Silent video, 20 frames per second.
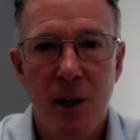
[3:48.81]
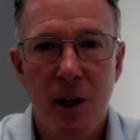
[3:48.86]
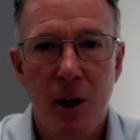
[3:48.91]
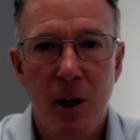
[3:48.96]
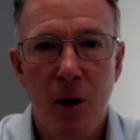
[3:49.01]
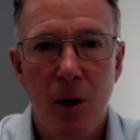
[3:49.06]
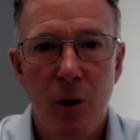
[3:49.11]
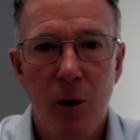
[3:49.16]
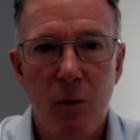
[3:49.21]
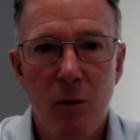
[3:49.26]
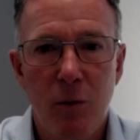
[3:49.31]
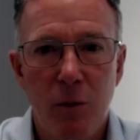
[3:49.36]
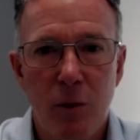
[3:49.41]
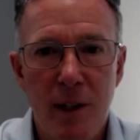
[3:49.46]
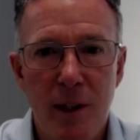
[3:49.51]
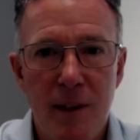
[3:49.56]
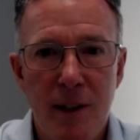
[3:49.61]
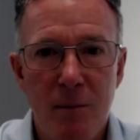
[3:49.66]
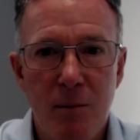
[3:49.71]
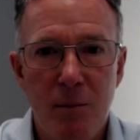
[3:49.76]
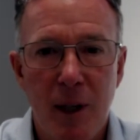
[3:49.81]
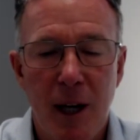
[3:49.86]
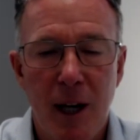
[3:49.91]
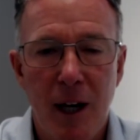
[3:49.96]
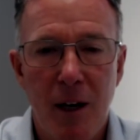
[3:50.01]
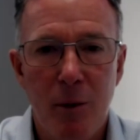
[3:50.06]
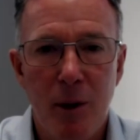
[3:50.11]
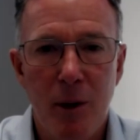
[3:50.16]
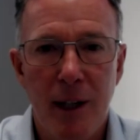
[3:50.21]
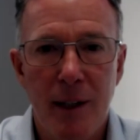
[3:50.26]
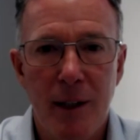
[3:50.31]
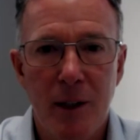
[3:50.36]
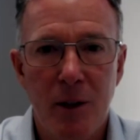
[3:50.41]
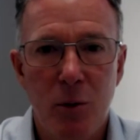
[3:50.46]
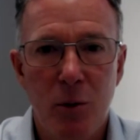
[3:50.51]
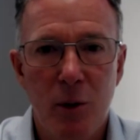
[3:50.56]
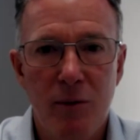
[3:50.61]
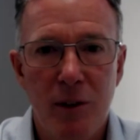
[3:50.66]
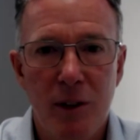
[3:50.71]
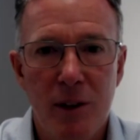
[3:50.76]
of lithium carbonate
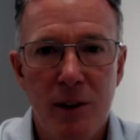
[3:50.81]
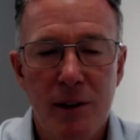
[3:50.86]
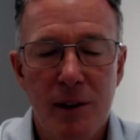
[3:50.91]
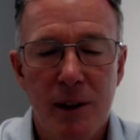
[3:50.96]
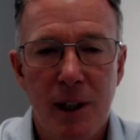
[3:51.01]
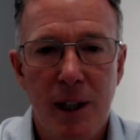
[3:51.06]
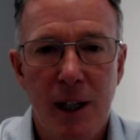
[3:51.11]
equivalent,